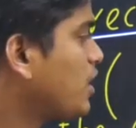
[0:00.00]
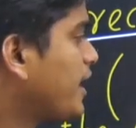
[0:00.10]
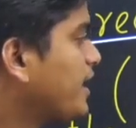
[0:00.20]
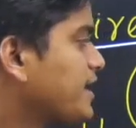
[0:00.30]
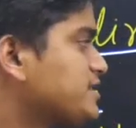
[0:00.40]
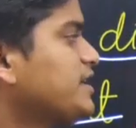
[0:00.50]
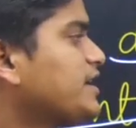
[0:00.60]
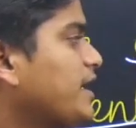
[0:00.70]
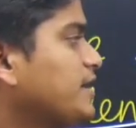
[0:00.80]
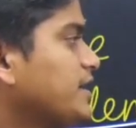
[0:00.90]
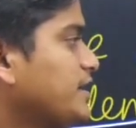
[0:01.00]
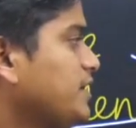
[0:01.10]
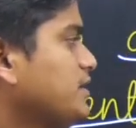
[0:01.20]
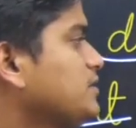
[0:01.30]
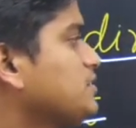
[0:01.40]
and less than 90
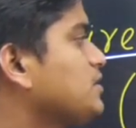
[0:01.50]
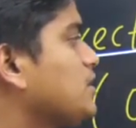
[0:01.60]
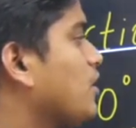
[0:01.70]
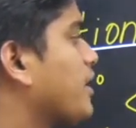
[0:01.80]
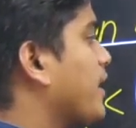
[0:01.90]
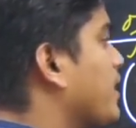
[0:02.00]
degree, okay,